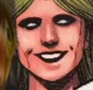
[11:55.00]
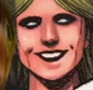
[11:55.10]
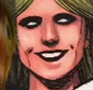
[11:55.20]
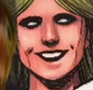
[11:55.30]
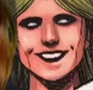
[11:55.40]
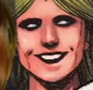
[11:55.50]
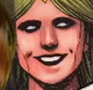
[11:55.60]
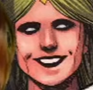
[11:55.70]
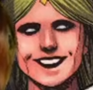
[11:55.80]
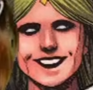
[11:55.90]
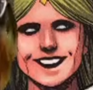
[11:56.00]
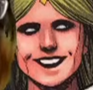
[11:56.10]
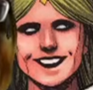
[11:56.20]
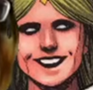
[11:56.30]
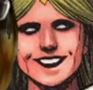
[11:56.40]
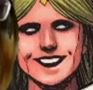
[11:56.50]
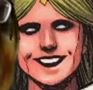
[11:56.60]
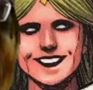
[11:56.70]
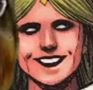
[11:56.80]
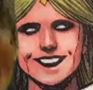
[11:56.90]

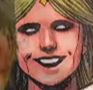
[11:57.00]
No words are spoken by the person on screen.